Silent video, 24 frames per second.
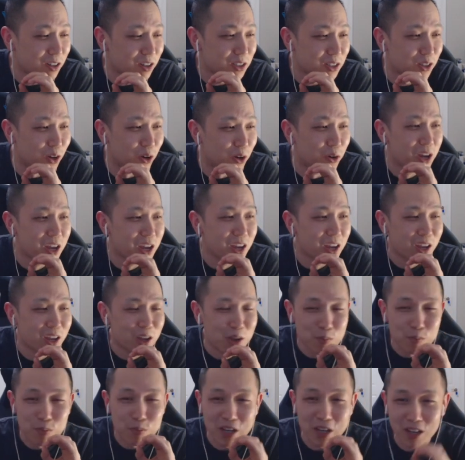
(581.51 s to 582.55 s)
So
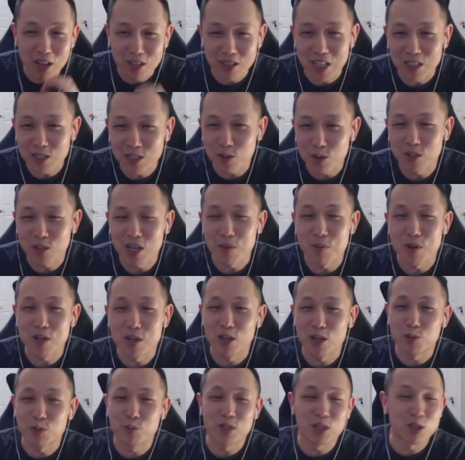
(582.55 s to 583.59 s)
because that steel typing
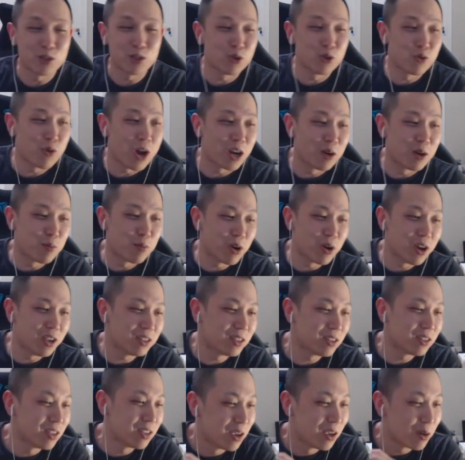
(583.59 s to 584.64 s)
does resist the Dragon
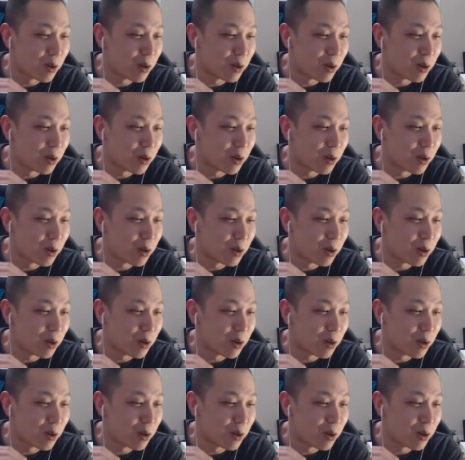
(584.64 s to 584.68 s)
Breaths,